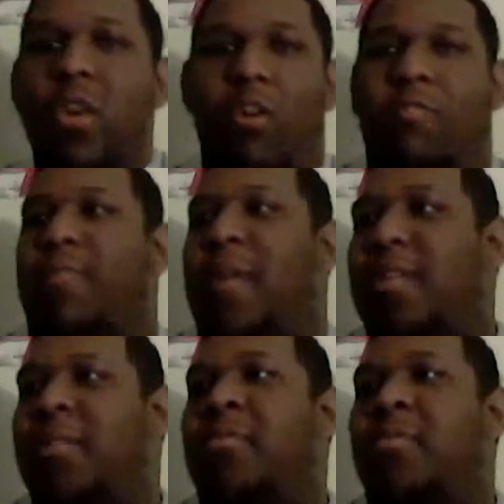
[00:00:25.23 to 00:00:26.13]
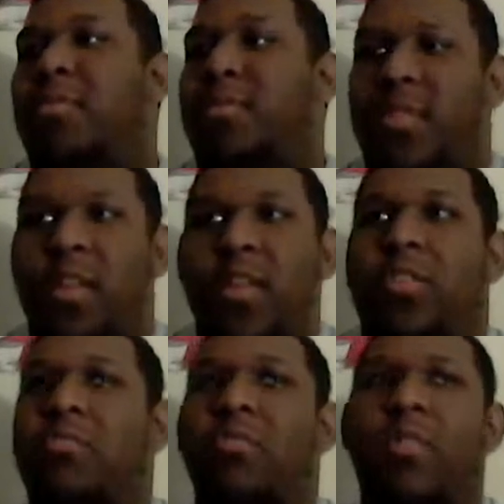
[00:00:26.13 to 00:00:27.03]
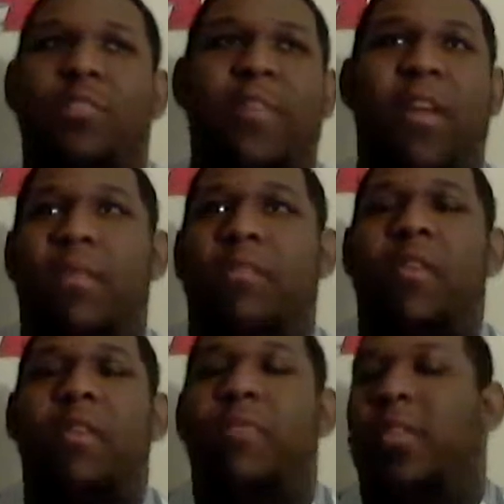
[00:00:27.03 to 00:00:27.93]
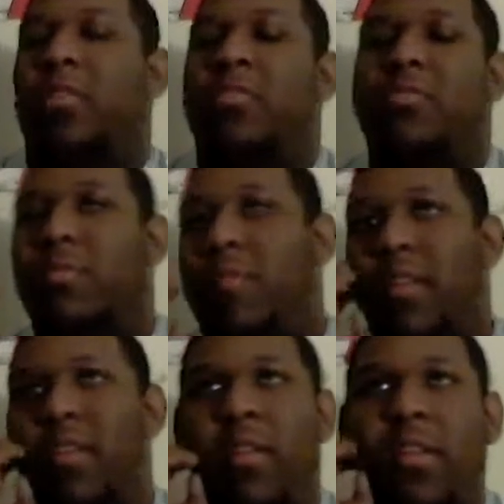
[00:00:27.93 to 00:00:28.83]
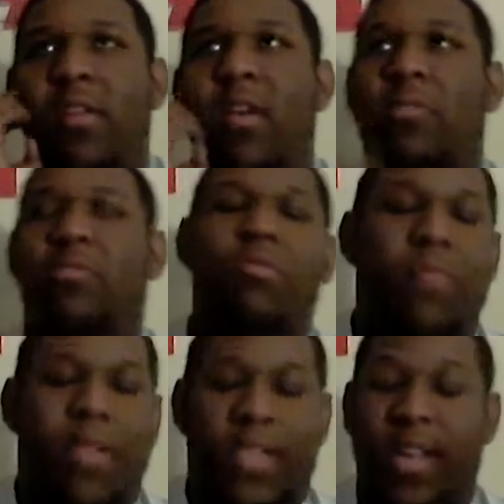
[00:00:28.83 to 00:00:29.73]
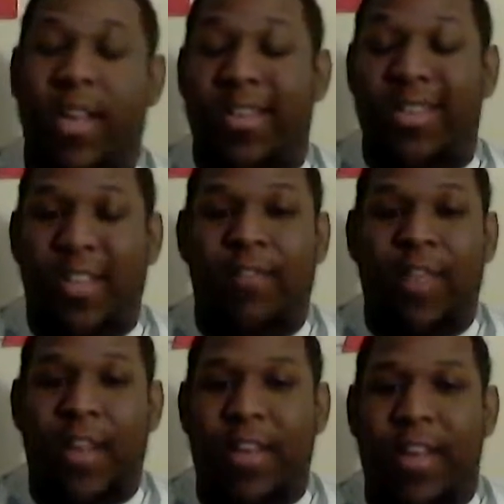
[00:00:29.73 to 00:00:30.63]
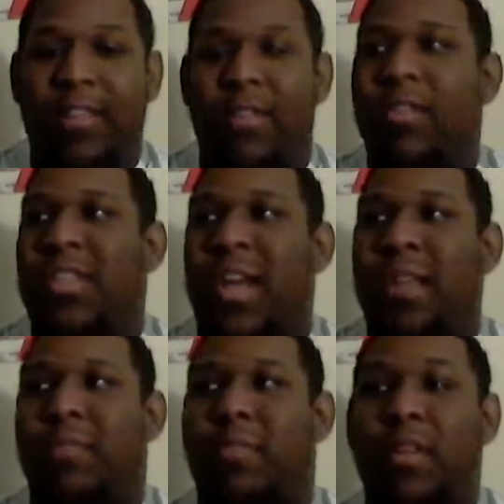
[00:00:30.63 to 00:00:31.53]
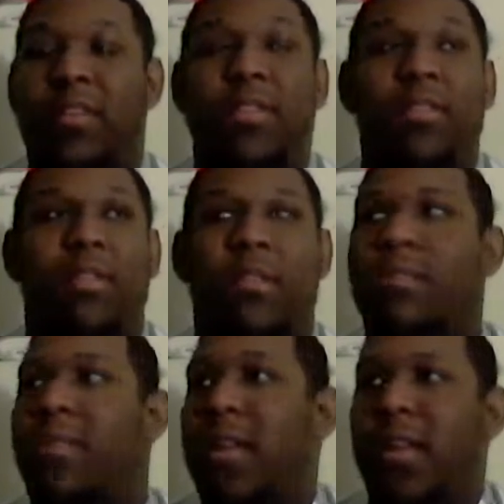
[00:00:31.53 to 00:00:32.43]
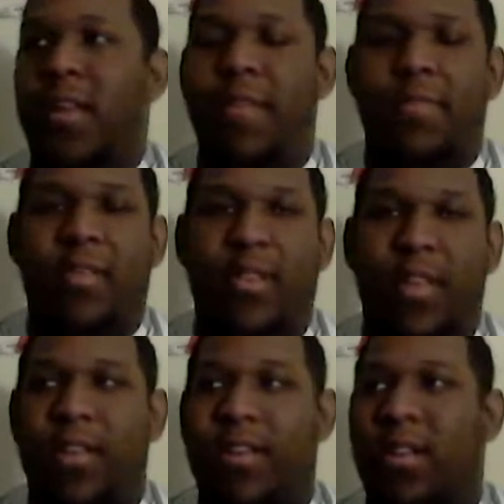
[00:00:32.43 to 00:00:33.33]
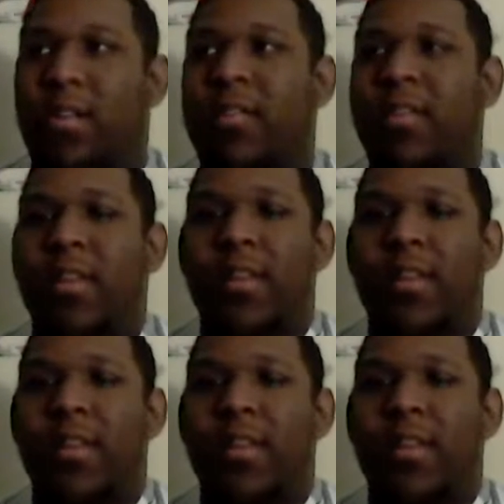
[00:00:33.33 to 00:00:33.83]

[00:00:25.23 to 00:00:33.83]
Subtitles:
Earthbound Immortals. Duelists becoming one with their duel runner. Duel machines and stuff like that, you know, cyborgs, you know, living machines, you know.